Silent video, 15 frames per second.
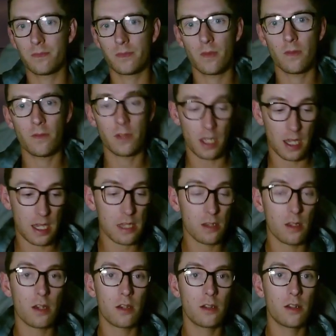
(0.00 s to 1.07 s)
for the
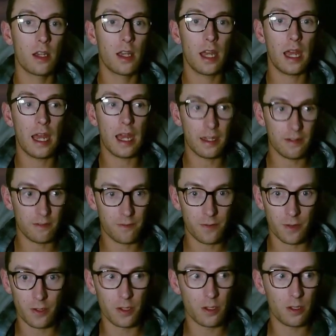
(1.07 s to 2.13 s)
healer and
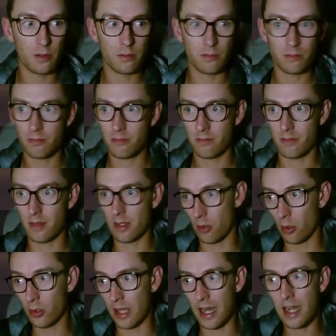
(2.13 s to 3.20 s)
for all
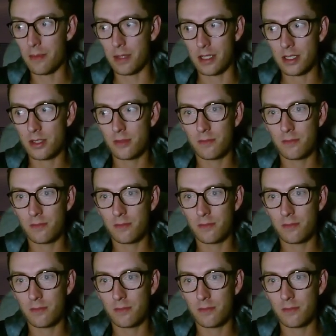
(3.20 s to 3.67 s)
the enemies.